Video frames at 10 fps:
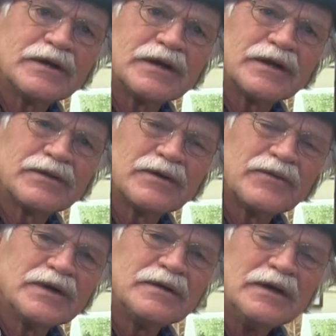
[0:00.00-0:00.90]
And then I thought,
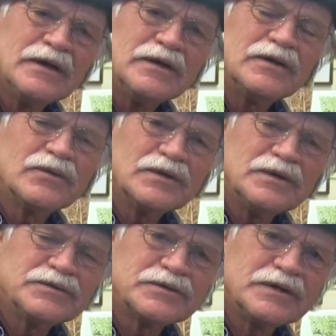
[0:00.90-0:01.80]
well, you know
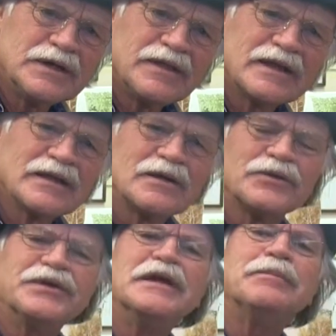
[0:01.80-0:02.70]
what, is there anything a little
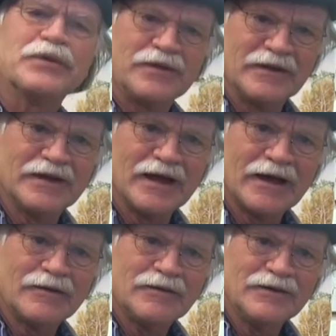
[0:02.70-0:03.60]
deeper than
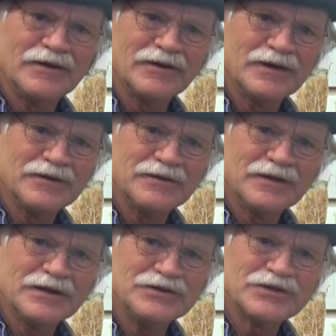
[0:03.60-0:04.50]
that, other
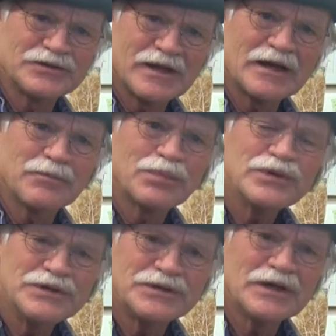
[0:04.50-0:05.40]
than just that
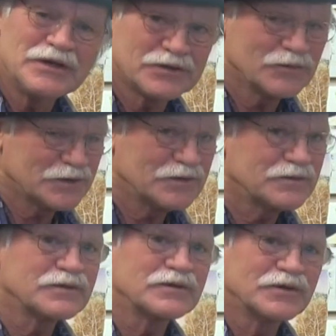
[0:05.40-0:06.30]
appreciation, which is
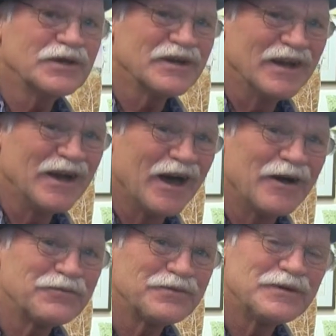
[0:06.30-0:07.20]
good
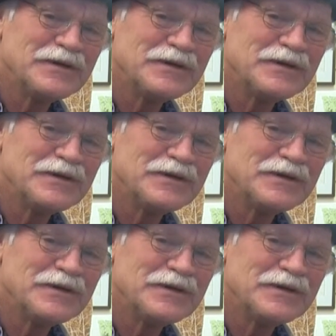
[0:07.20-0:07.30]
enough?